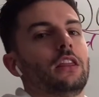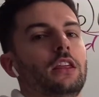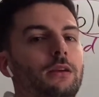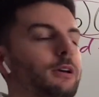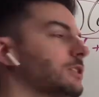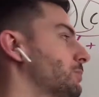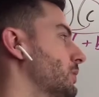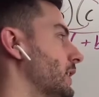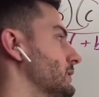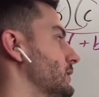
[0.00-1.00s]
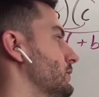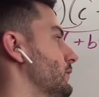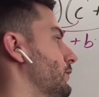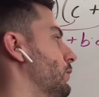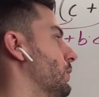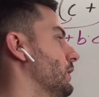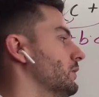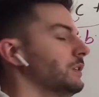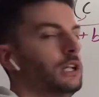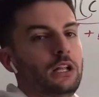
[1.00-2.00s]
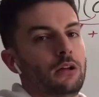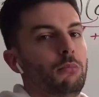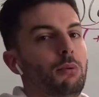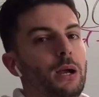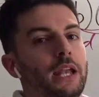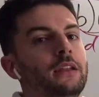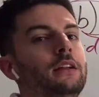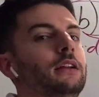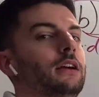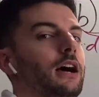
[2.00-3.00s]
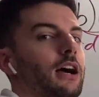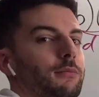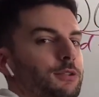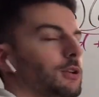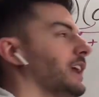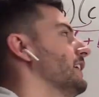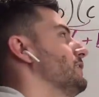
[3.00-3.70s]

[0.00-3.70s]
think about the process of FOIL, but you can't